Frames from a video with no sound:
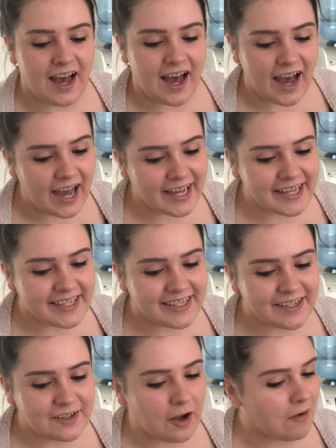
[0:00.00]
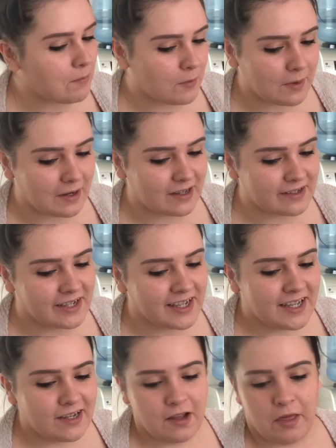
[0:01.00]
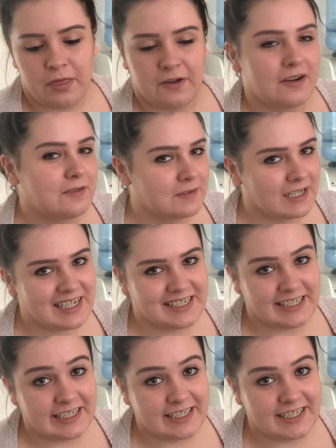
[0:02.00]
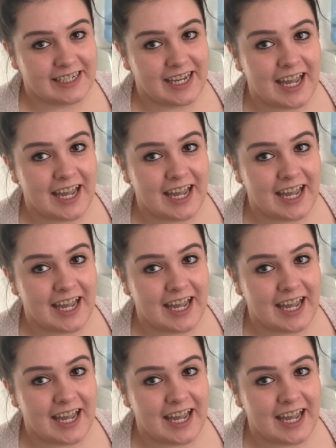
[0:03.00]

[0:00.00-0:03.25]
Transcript: I got bored, thought of an idea,